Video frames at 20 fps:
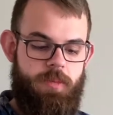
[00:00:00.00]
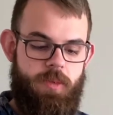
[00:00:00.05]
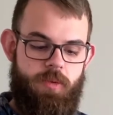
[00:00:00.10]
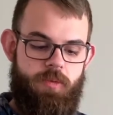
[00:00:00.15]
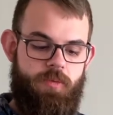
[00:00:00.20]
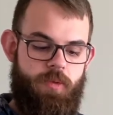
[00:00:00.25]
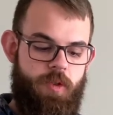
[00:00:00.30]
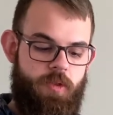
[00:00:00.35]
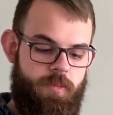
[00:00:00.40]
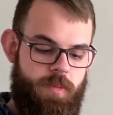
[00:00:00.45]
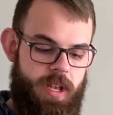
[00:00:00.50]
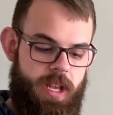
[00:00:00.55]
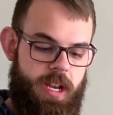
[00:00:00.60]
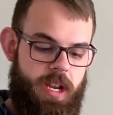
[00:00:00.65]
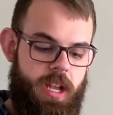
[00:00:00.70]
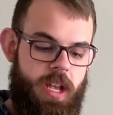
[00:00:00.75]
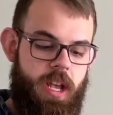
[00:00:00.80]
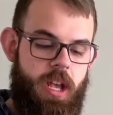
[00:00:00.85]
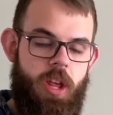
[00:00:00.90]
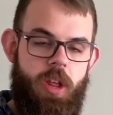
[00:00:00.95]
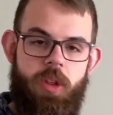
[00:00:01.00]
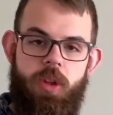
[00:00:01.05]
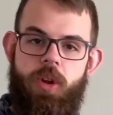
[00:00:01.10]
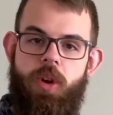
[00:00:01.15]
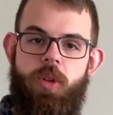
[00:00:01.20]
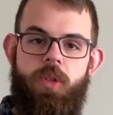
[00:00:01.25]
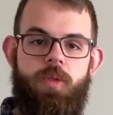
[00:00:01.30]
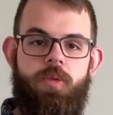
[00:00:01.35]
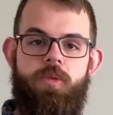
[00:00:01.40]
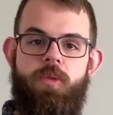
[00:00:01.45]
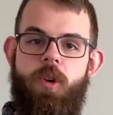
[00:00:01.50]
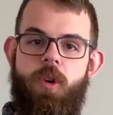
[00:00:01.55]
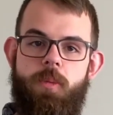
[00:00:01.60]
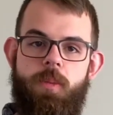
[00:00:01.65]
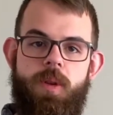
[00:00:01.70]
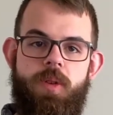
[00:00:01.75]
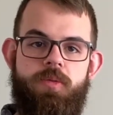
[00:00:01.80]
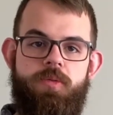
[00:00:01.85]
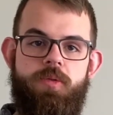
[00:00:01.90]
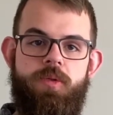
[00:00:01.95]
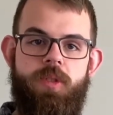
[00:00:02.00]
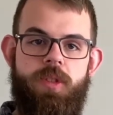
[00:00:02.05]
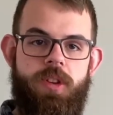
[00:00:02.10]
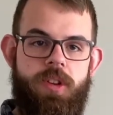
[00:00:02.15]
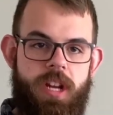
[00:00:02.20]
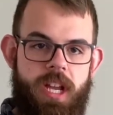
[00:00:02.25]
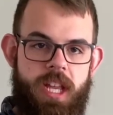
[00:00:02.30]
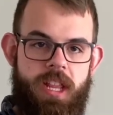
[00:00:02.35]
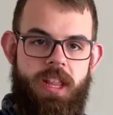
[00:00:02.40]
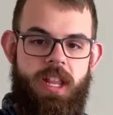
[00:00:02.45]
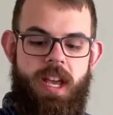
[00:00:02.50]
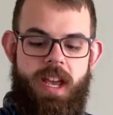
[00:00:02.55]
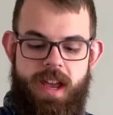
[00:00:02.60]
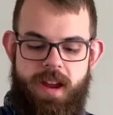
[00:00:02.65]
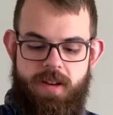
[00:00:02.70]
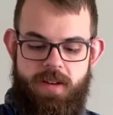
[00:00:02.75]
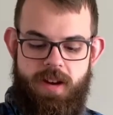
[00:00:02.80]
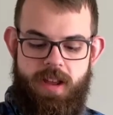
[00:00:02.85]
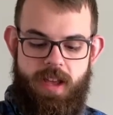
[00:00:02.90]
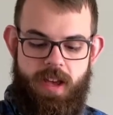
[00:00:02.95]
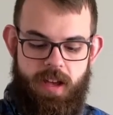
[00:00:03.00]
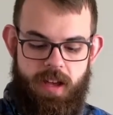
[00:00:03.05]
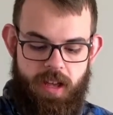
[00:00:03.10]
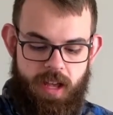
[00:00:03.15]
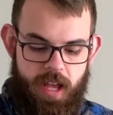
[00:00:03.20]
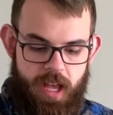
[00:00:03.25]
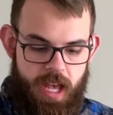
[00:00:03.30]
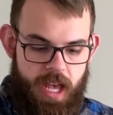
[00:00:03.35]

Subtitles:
the Roman ruler in the area,